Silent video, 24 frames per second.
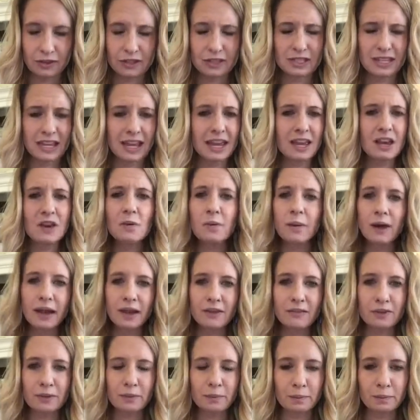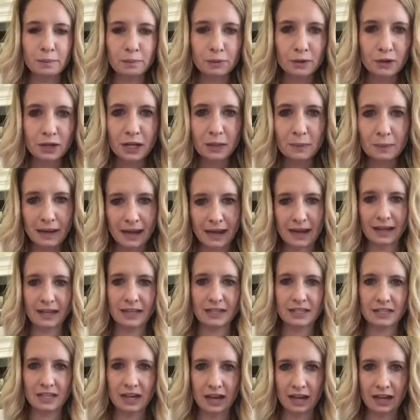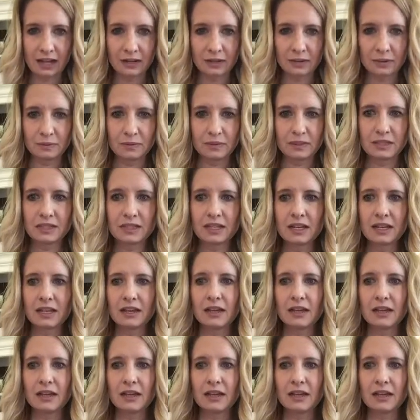Staying away from pre-packaged items